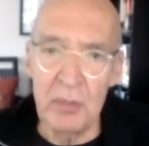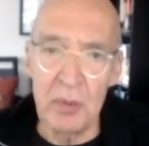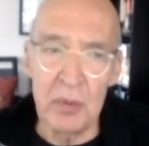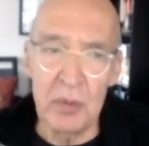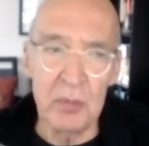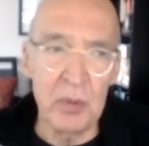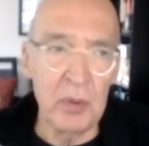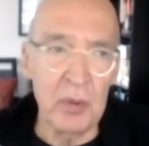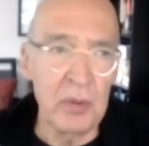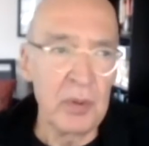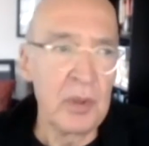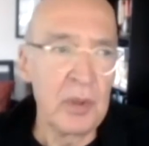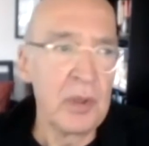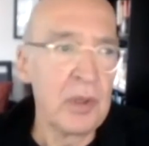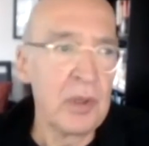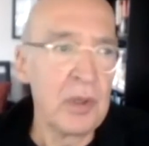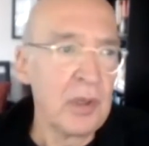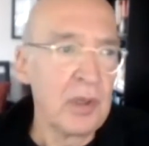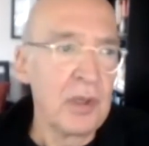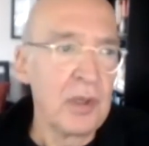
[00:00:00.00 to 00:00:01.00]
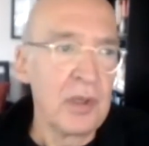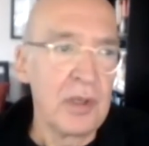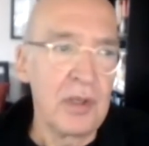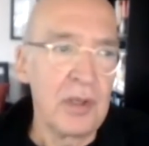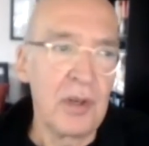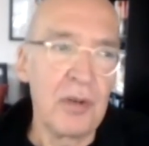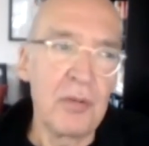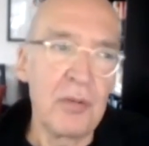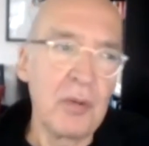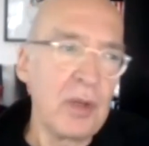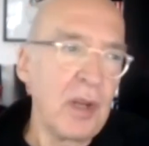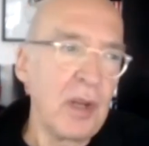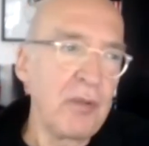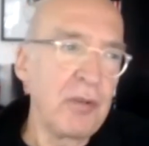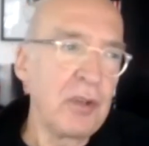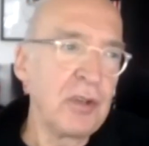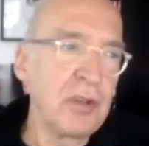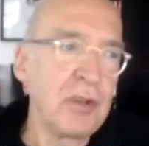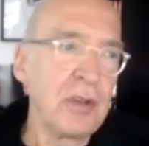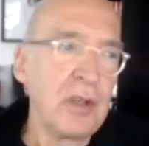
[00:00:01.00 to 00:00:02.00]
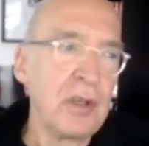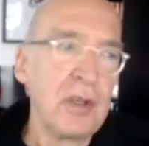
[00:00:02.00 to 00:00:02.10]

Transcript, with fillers: But we'll, you know, whenever you,